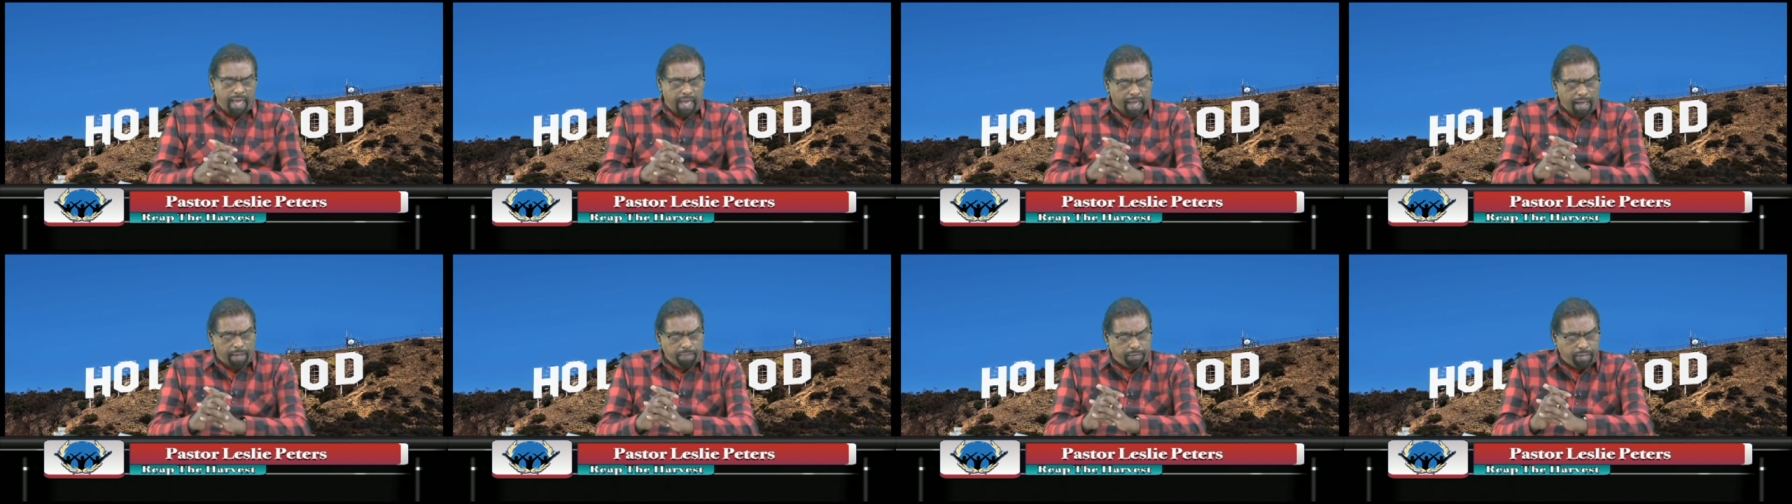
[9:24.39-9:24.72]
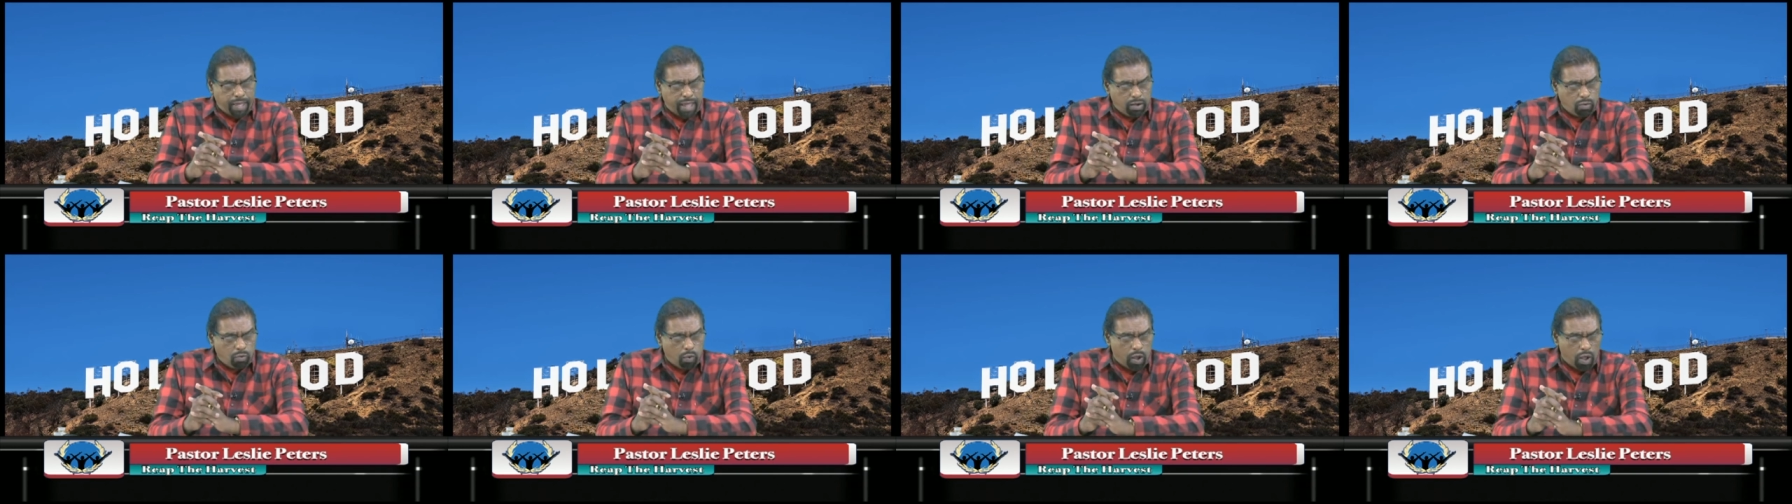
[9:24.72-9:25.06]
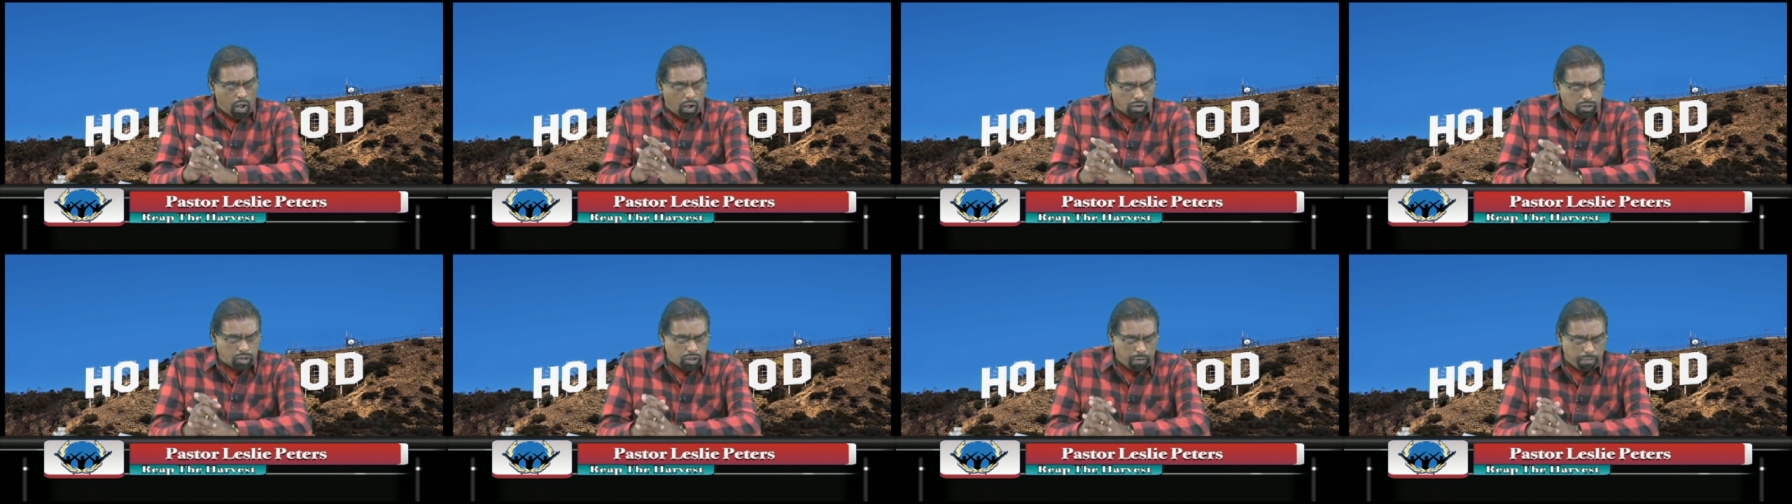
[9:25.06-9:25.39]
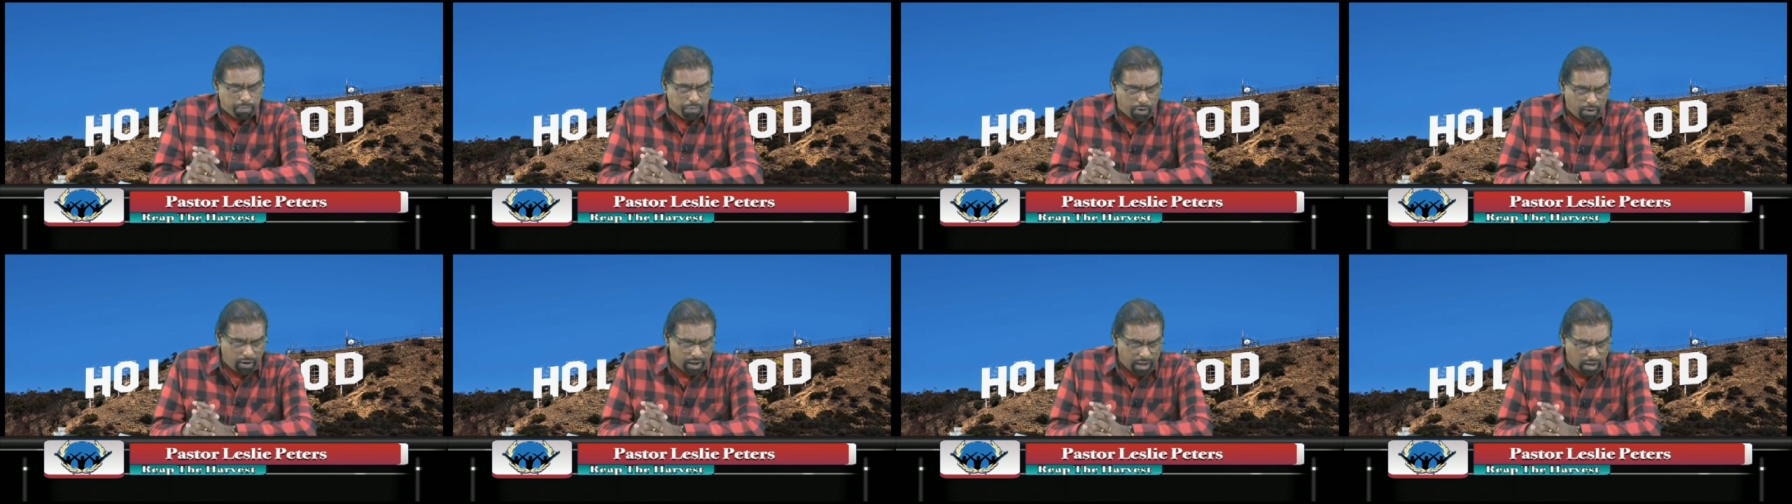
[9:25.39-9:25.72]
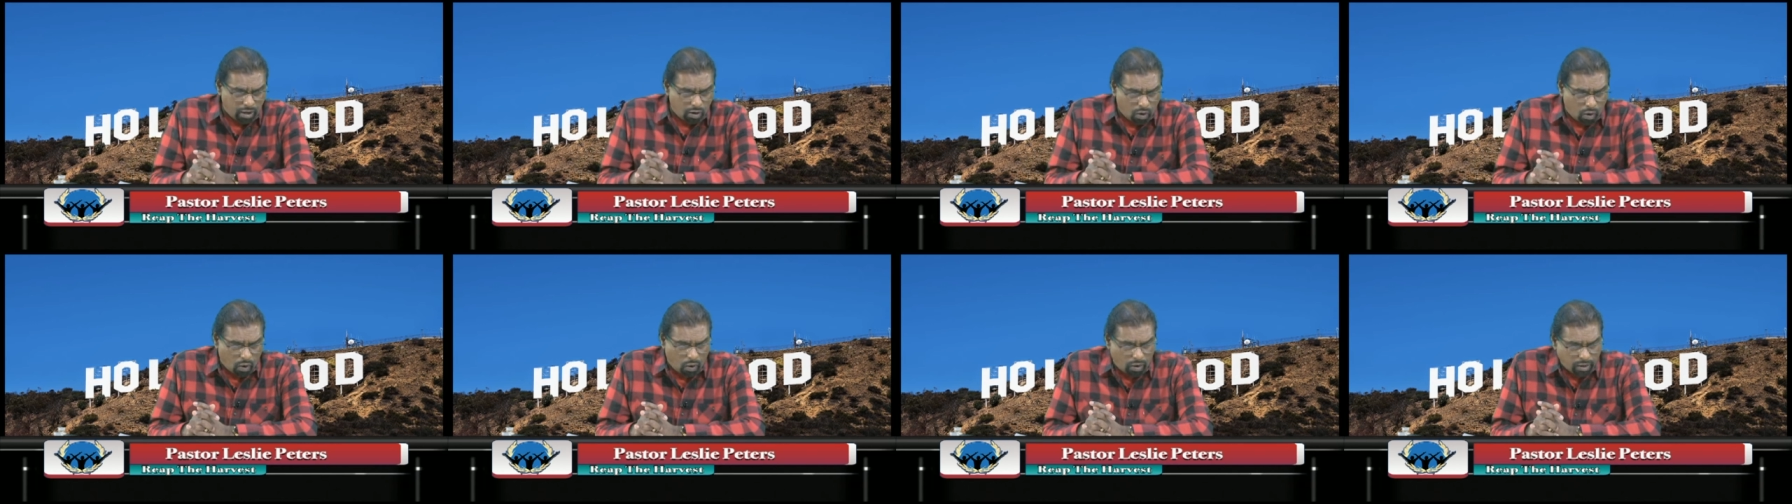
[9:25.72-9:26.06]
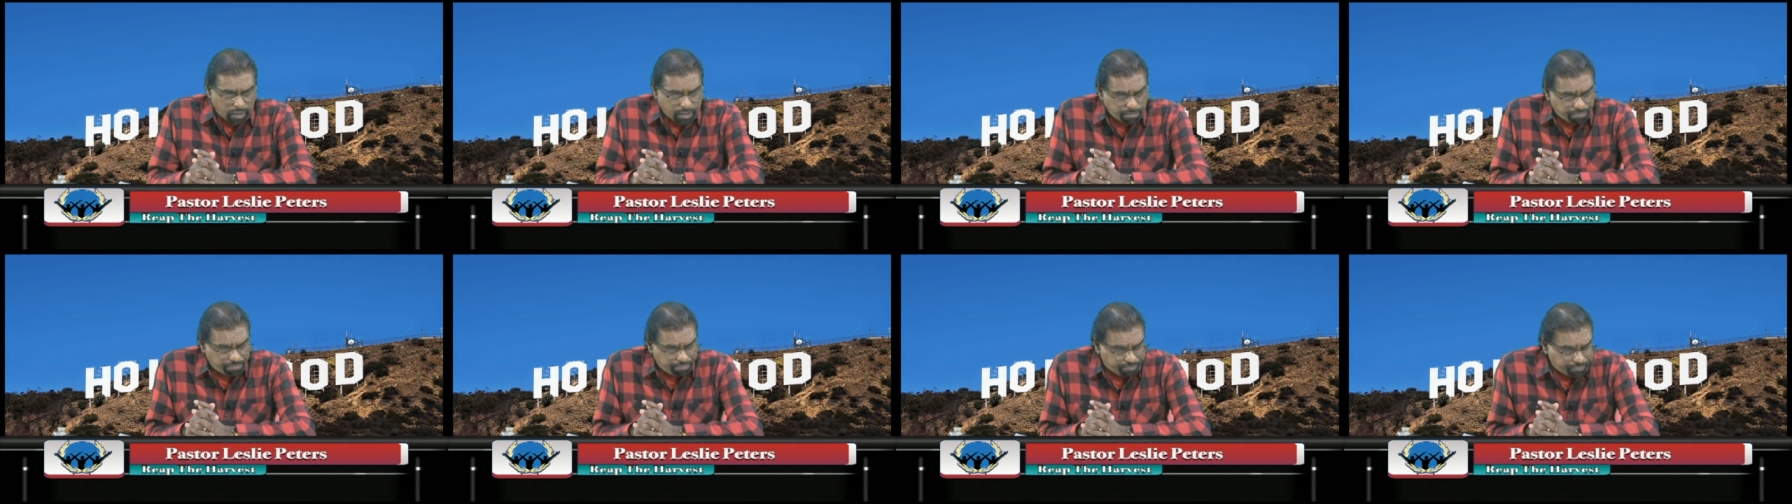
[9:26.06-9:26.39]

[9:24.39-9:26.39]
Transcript: And then we also pray, Lord